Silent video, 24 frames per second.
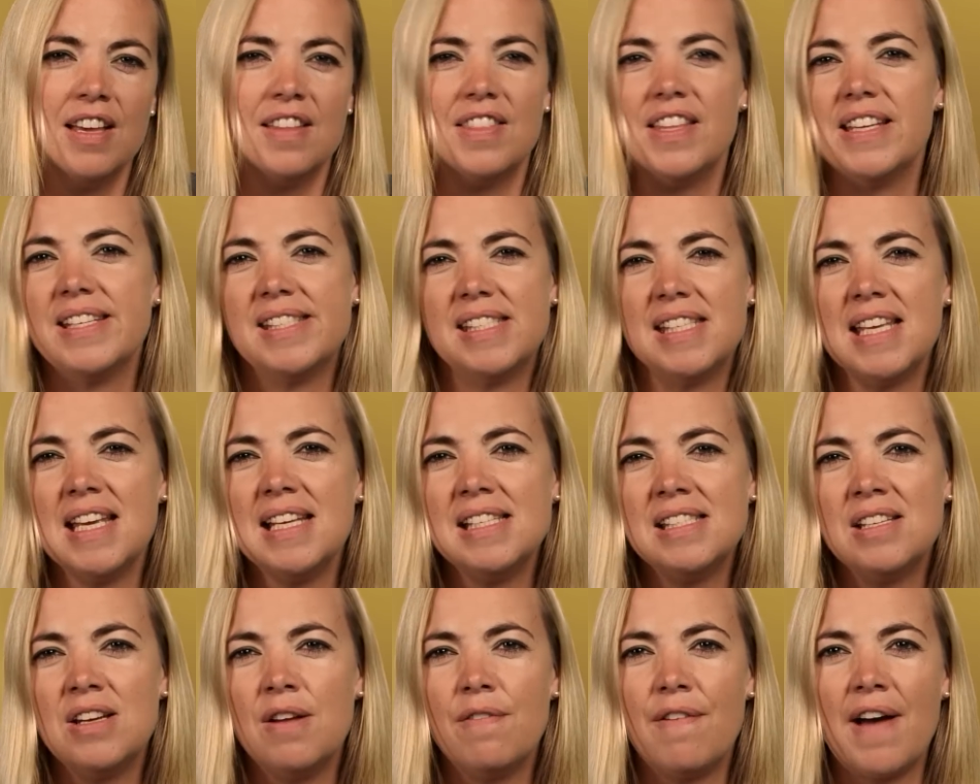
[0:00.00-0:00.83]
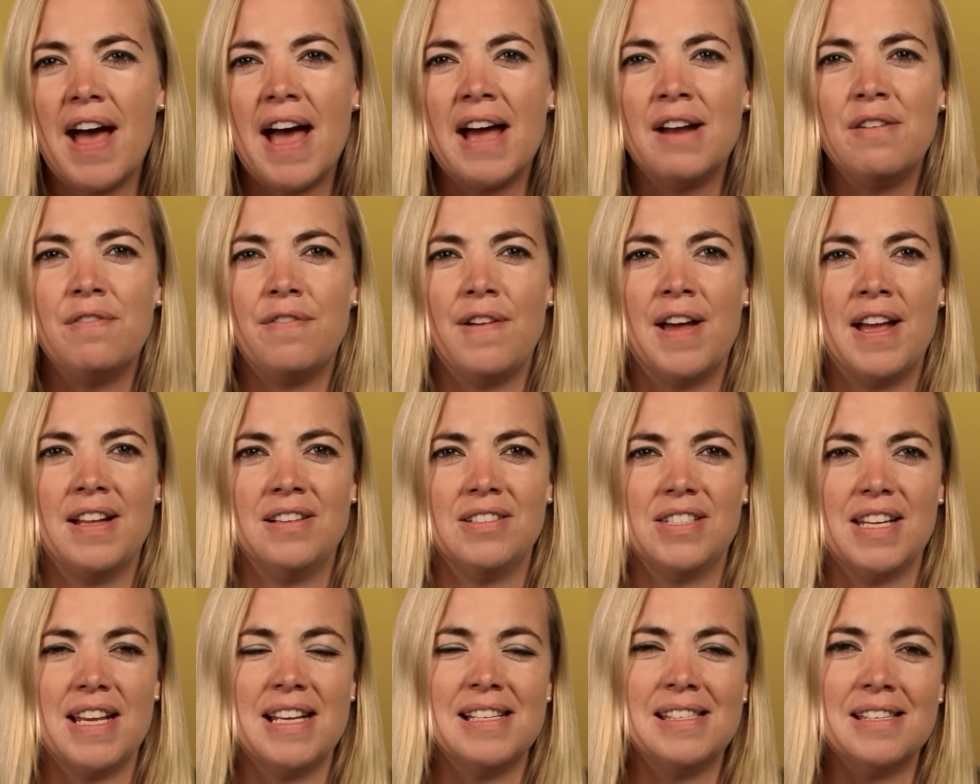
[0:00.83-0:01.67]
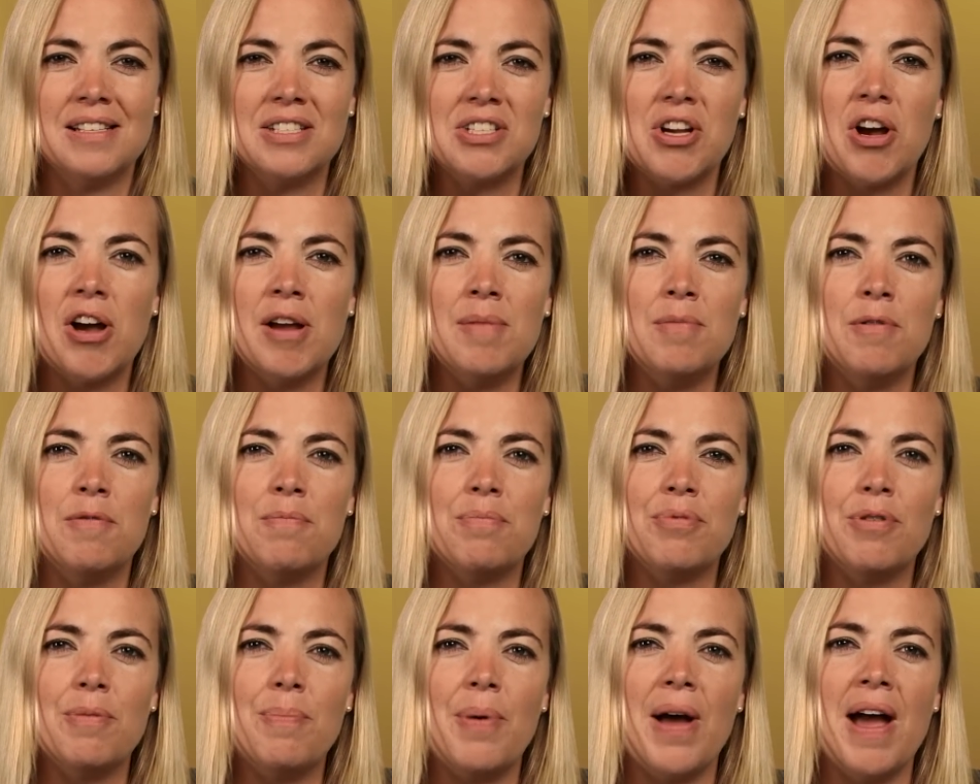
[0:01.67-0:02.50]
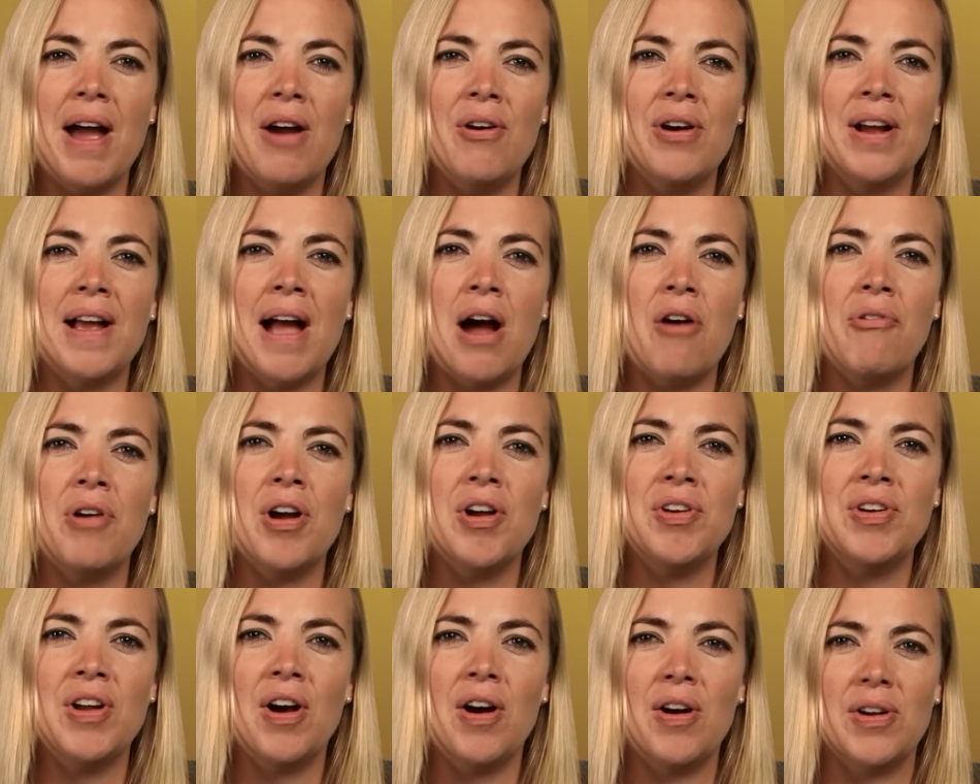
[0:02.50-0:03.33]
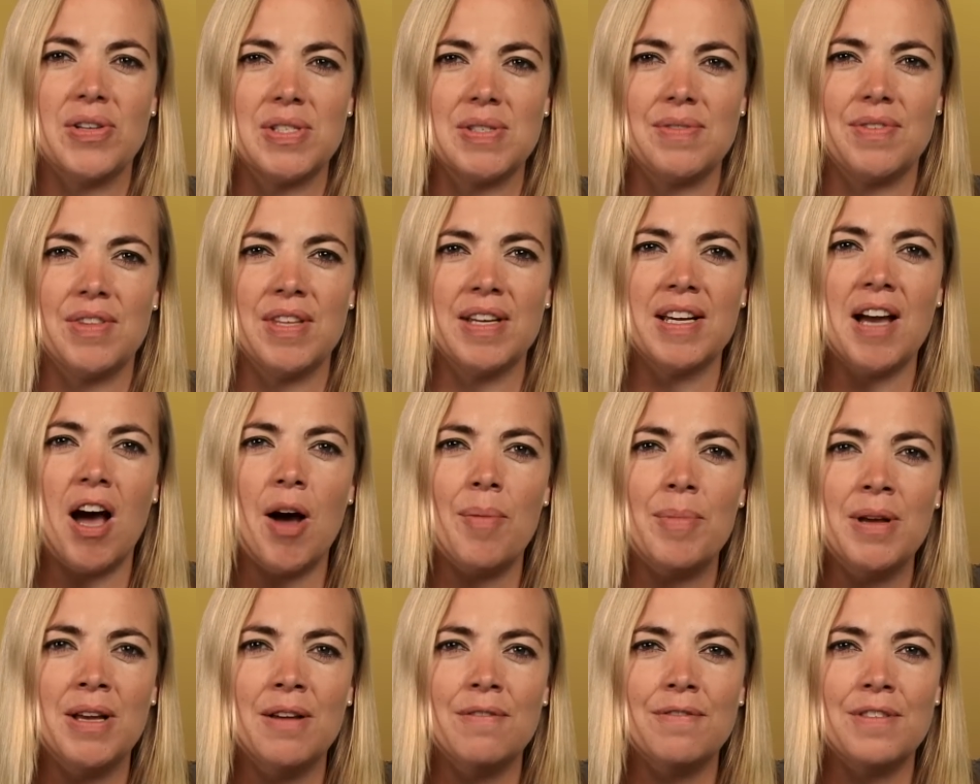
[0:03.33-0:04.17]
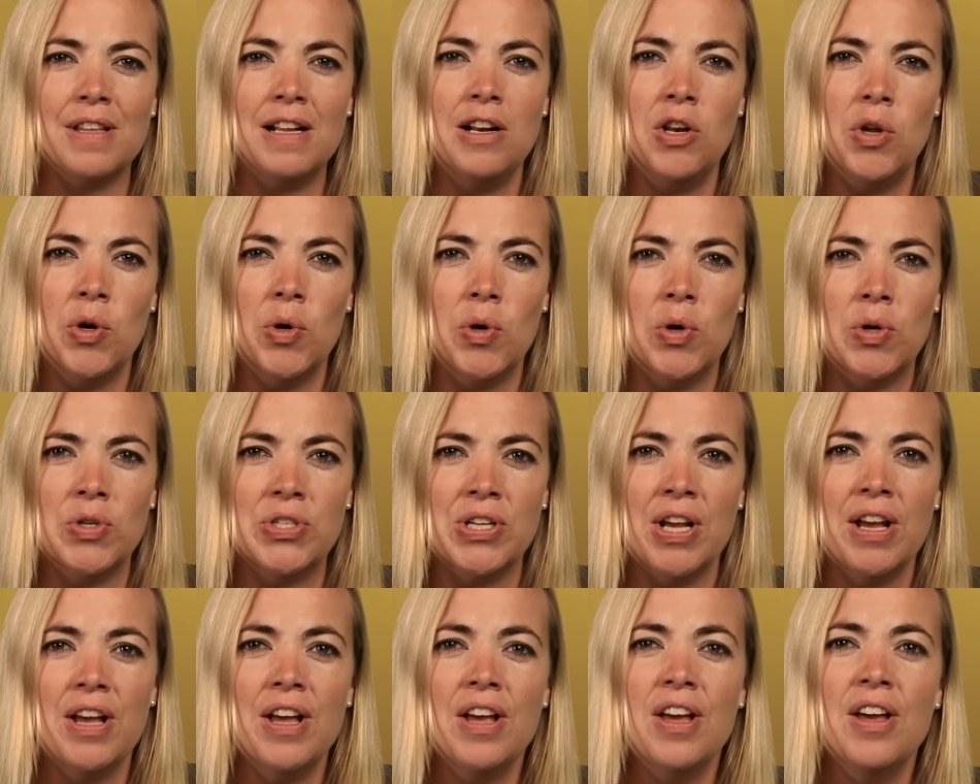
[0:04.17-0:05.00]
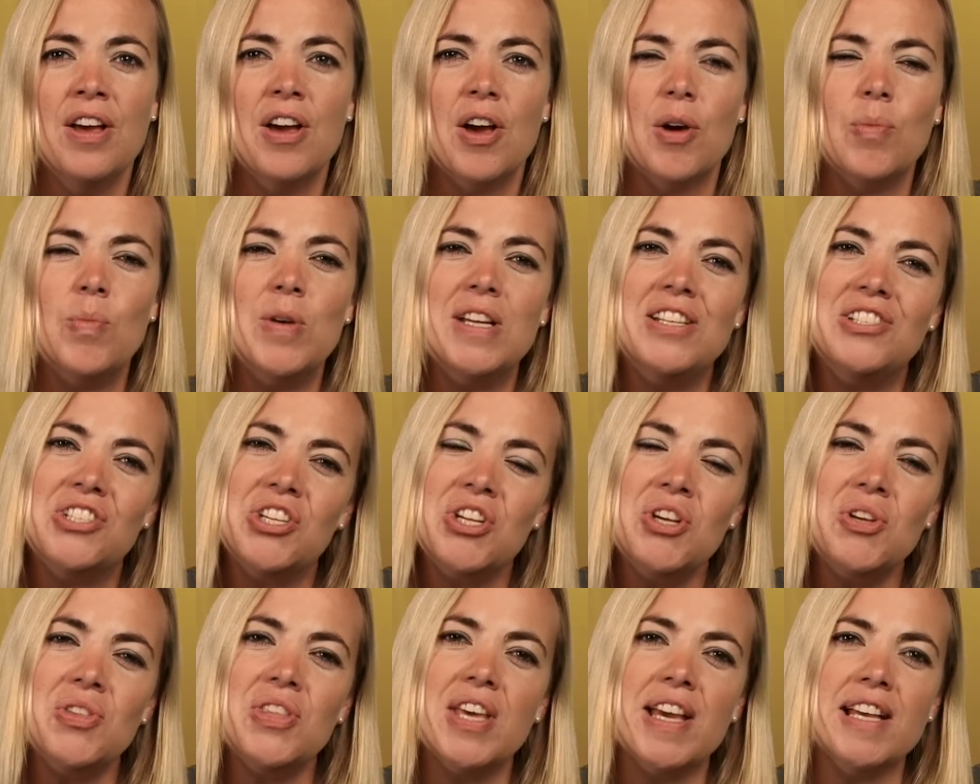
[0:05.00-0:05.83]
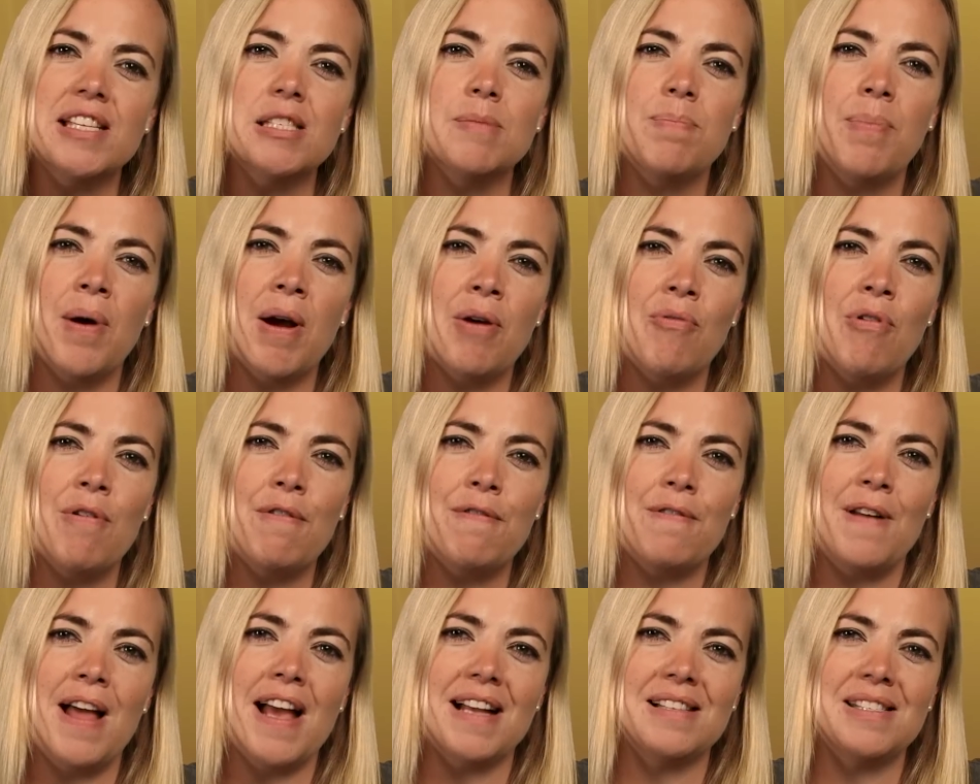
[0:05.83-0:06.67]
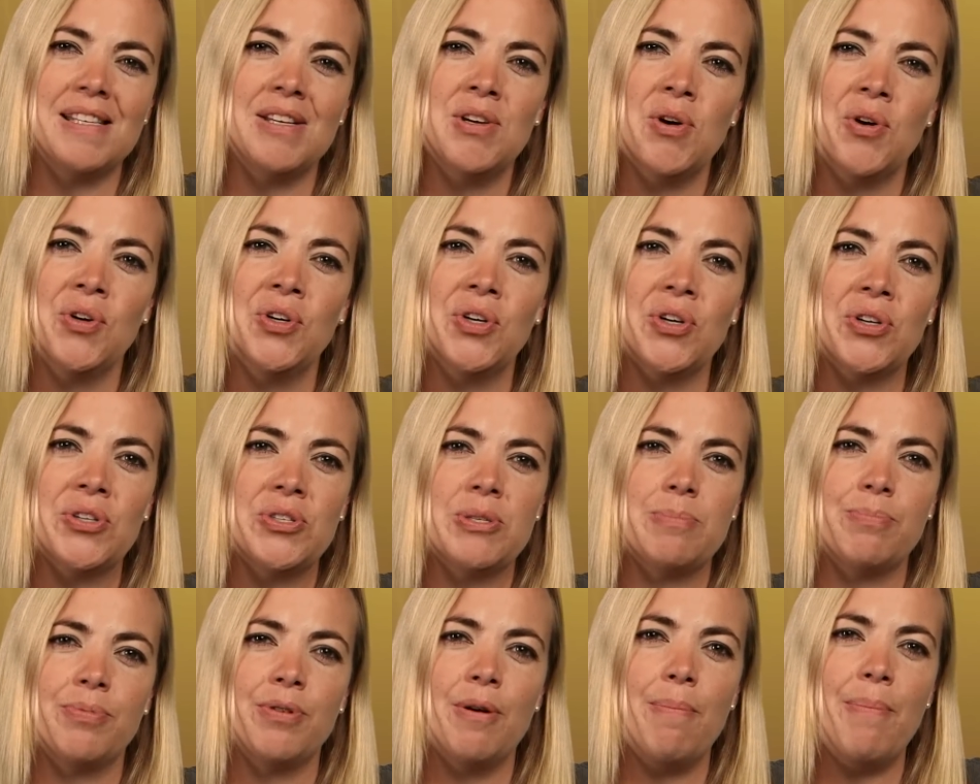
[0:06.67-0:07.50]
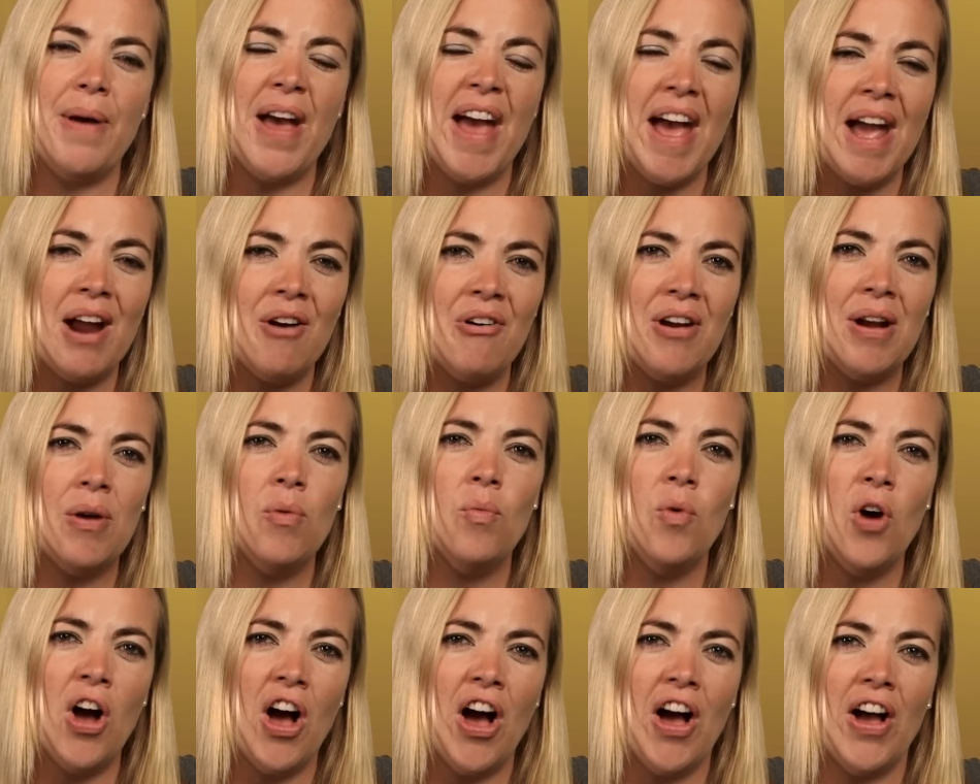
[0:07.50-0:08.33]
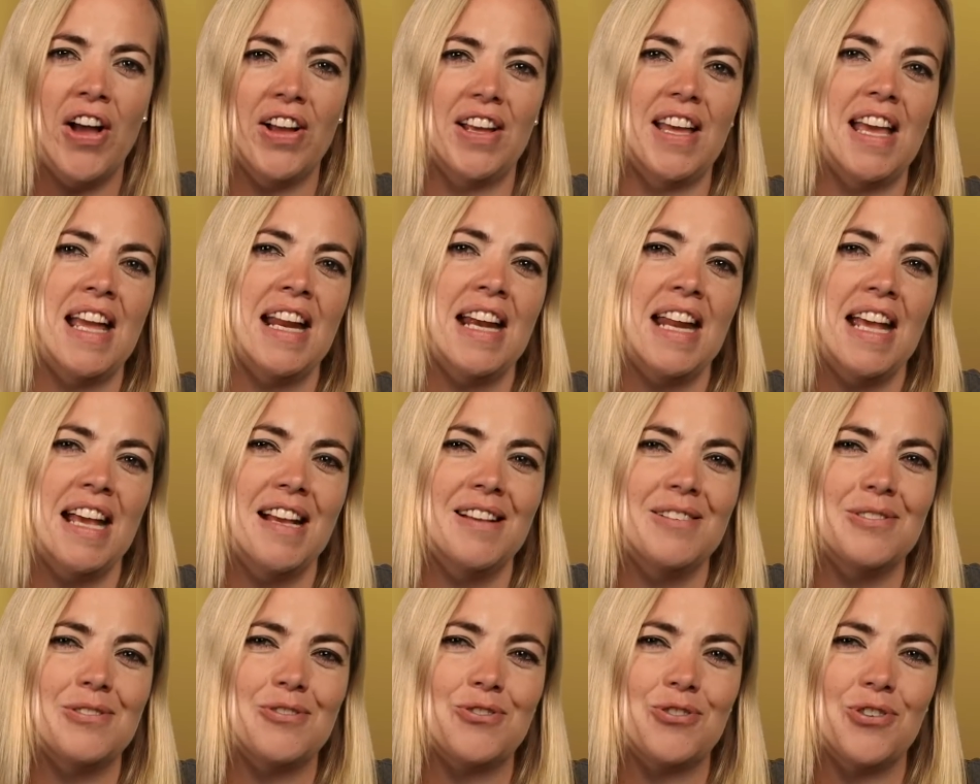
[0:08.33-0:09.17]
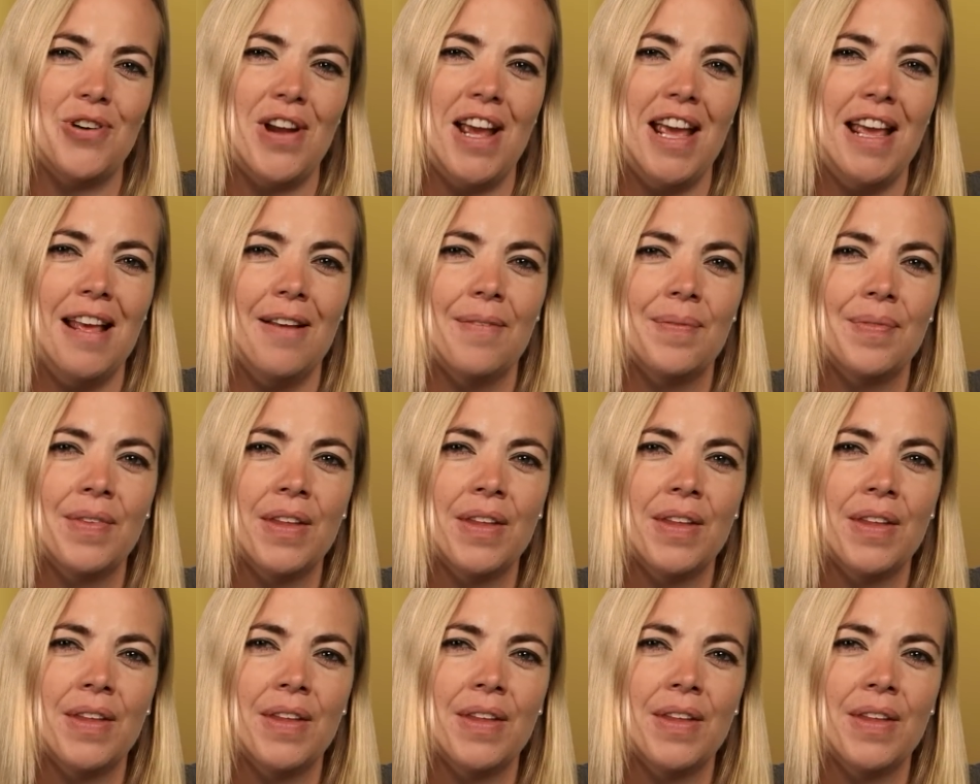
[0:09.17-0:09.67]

This season of Advent is a time of preparing our own hearts for the coming of the Lord, and we do this by reflecting on God's preparing work in history.